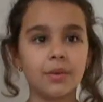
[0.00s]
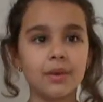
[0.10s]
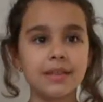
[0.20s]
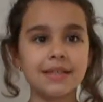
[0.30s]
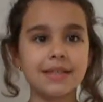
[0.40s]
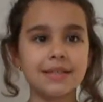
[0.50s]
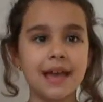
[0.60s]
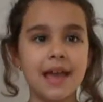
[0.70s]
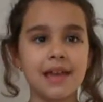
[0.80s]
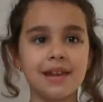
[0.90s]
Greek
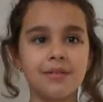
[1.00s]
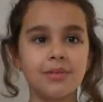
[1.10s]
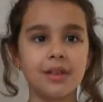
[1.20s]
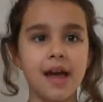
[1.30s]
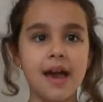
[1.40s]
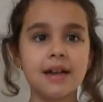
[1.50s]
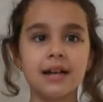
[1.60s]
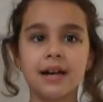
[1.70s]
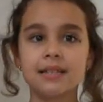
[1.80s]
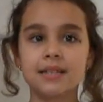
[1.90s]
society
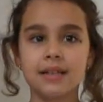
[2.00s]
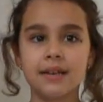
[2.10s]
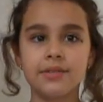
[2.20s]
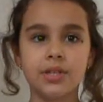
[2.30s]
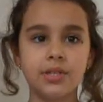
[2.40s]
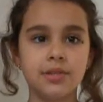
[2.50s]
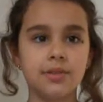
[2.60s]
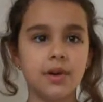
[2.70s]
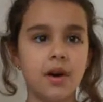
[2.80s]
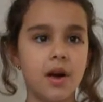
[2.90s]
relied on slaves to
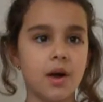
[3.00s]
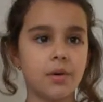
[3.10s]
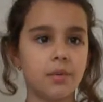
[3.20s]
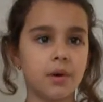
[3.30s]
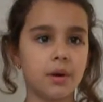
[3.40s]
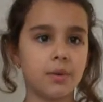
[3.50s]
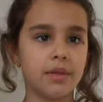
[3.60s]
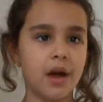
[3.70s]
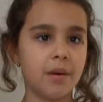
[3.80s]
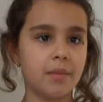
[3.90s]
do the hard work
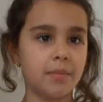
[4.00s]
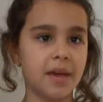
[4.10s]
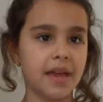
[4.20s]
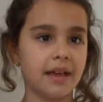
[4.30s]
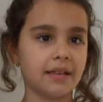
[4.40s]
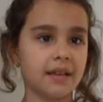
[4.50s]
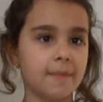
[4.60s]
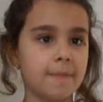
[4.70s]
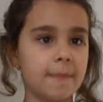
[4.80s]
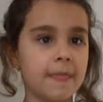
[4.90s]
without paying
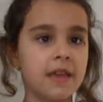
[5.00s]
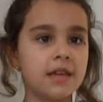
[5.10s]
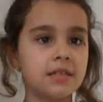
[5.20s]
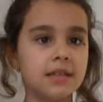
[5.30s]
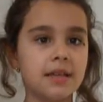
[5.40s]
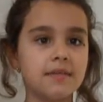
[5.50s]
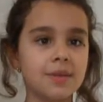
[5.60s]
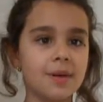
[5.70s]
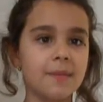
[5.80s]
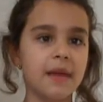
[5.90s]
them.
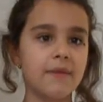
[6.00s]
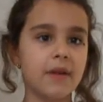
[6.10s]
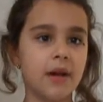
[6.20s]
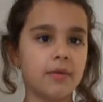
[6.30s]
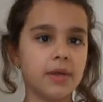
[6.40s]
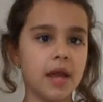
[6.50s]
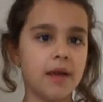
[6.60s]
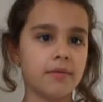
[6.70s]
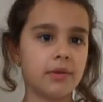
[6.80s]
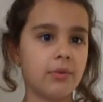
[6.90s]
Slaves could be found
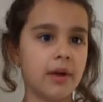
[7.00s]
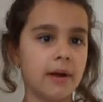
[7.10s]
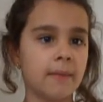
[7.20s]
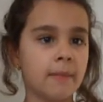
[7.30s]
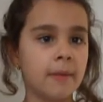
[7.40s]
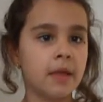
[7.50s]
everywhere.